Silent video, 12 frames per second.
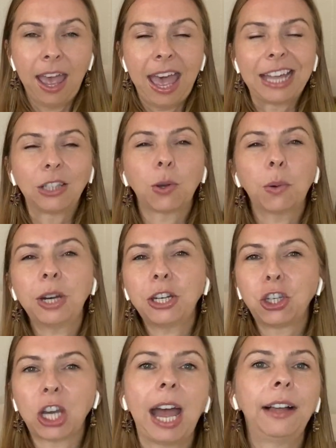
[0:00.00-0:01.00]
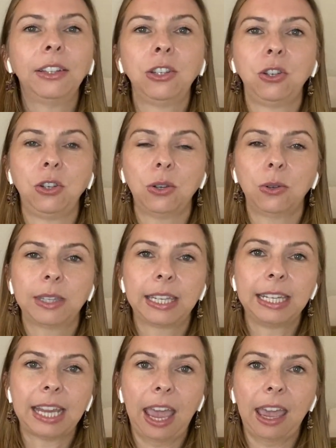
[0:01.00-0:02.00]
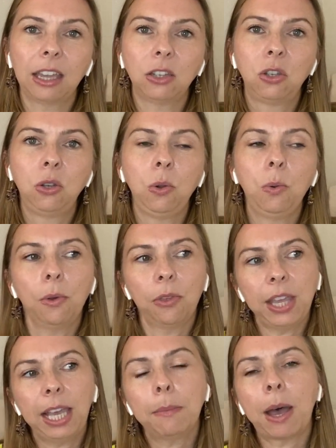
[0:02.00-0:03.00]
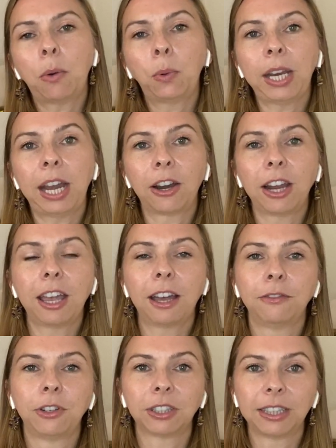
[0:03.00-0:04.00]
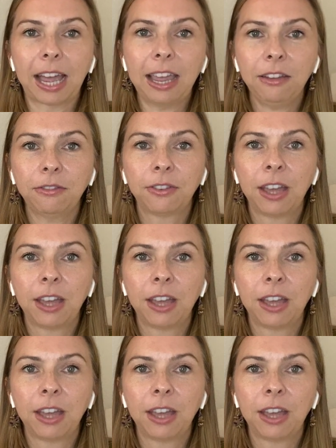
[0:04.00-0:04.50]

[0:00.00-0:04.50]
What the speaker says: And so I want to challenge you today to think about what area of your life